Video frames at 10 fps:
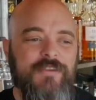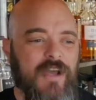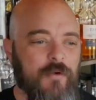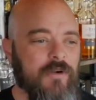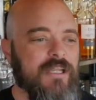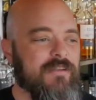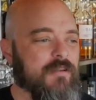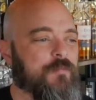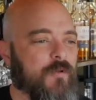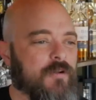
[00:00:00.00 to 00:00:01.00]
I want to get to
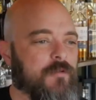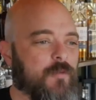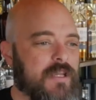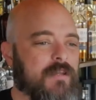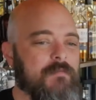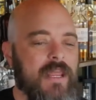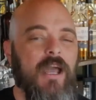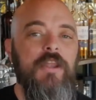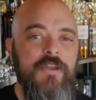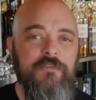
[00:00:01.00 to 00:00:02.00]
the point where we can make
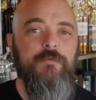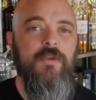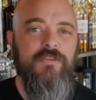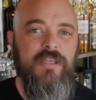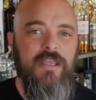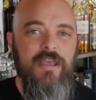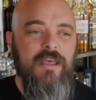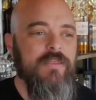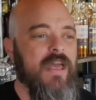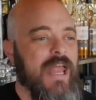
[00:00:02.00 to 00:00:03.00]
enough whiskey
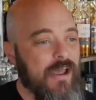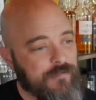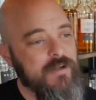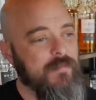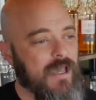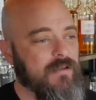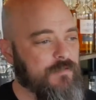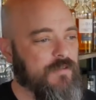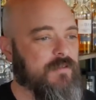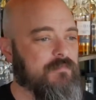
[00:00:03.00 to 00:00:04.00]
that every
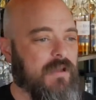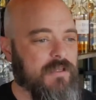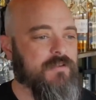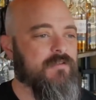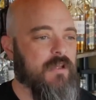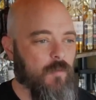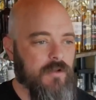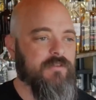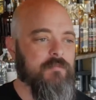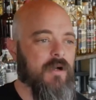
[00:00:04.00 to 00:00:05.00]
magnificent bastard that
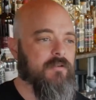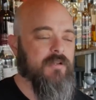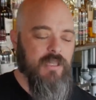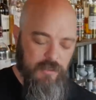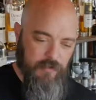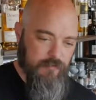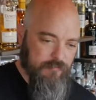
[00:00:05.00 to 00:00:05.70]
wants a bottle can get one.